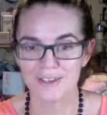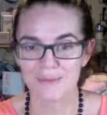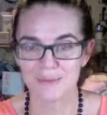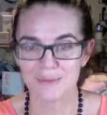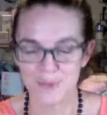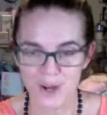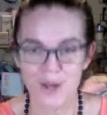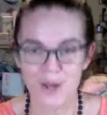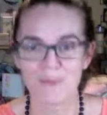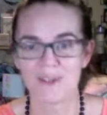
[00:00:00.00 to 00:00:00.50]

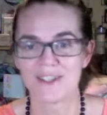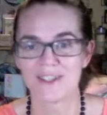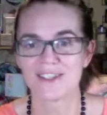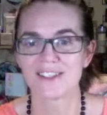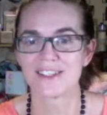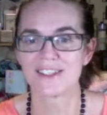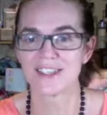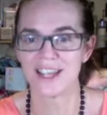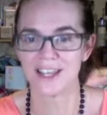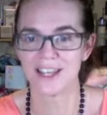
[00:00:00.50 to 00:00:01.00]
promise
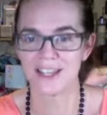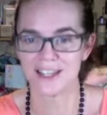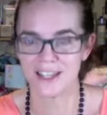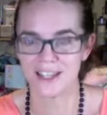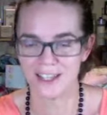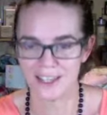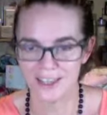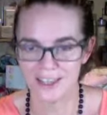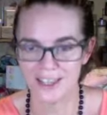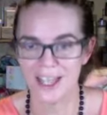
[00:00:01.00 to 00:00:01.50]
that
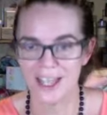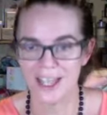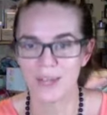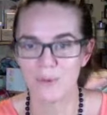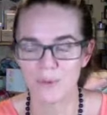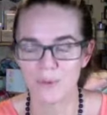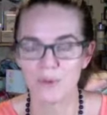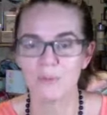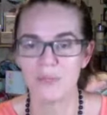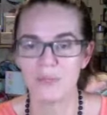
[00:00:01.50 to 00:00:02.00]
they
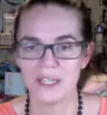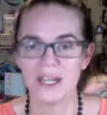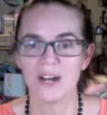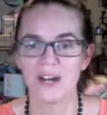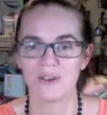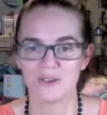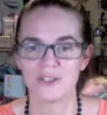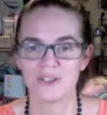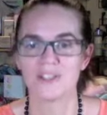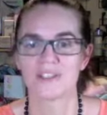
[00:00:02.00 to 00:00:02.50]
will be out
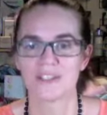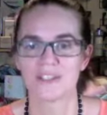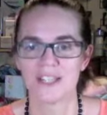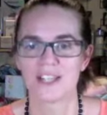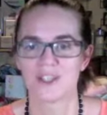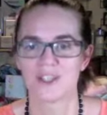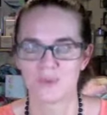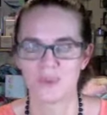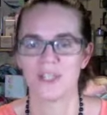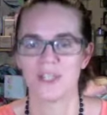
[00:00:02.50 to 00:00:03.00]
this
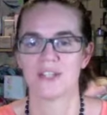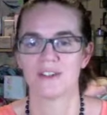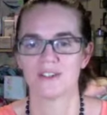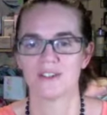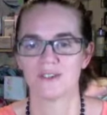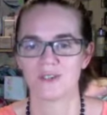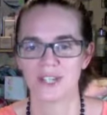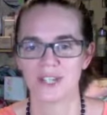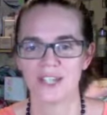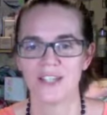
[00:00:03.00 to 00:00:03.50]
next week,
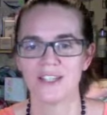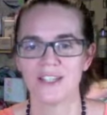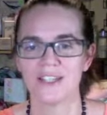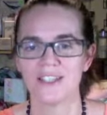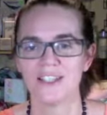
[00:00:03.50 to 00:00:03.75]
okay?